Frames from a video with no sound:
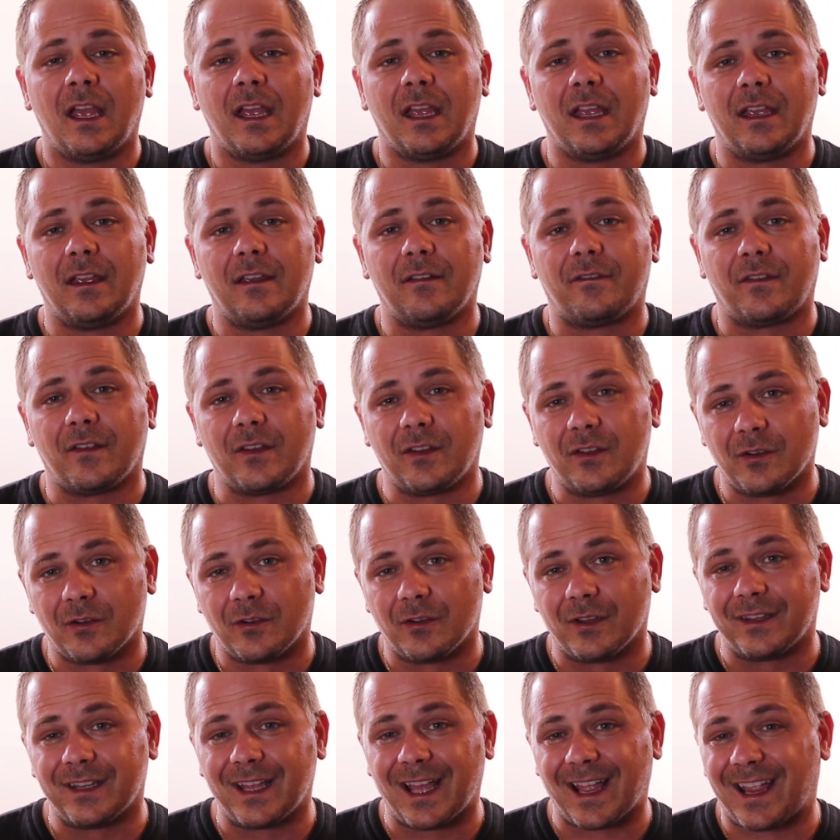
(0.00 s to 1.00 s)
if
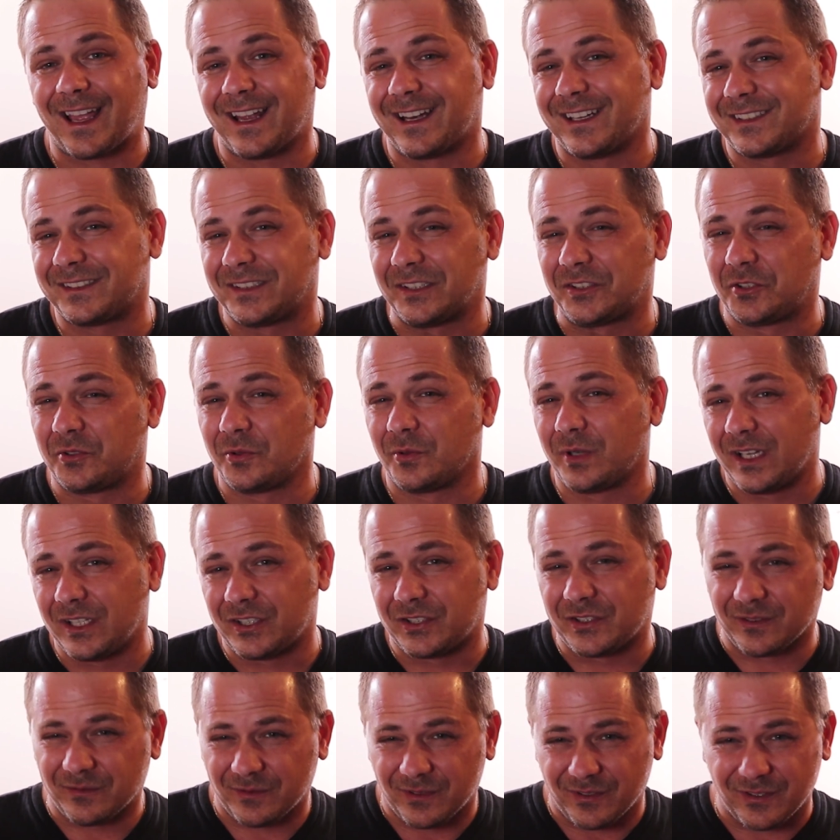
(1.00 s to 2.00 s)
you're in that kind of
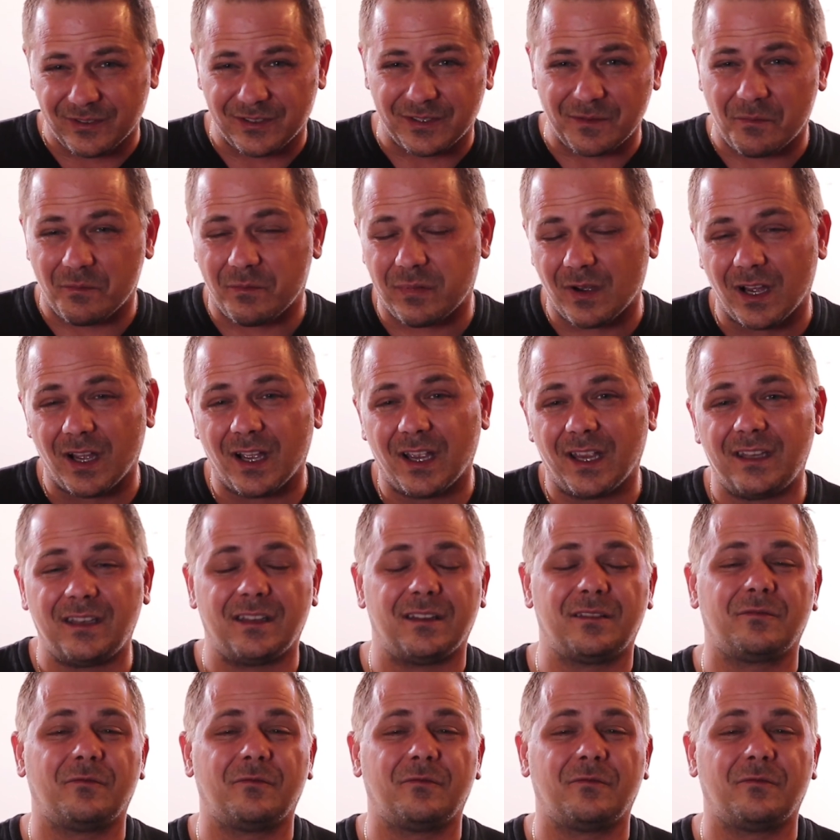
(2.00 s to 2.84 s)
situation where there's a bind,